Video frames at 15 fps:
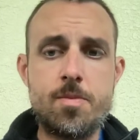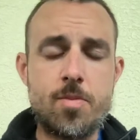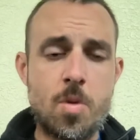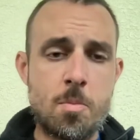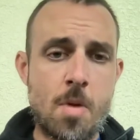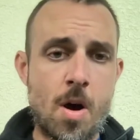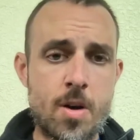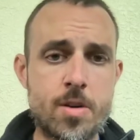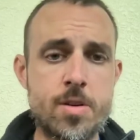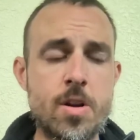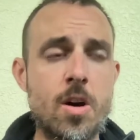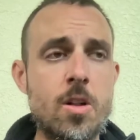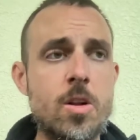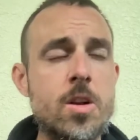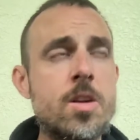the modern
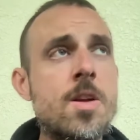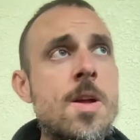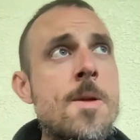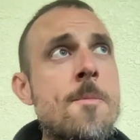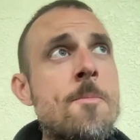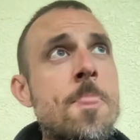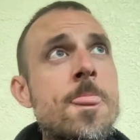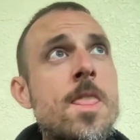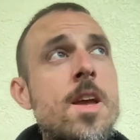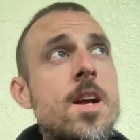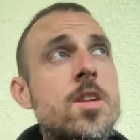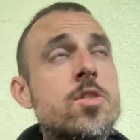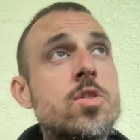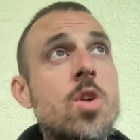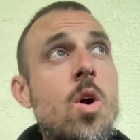dollar.
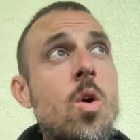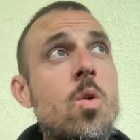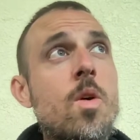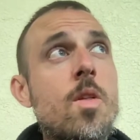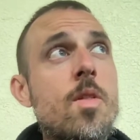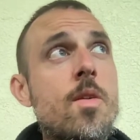And so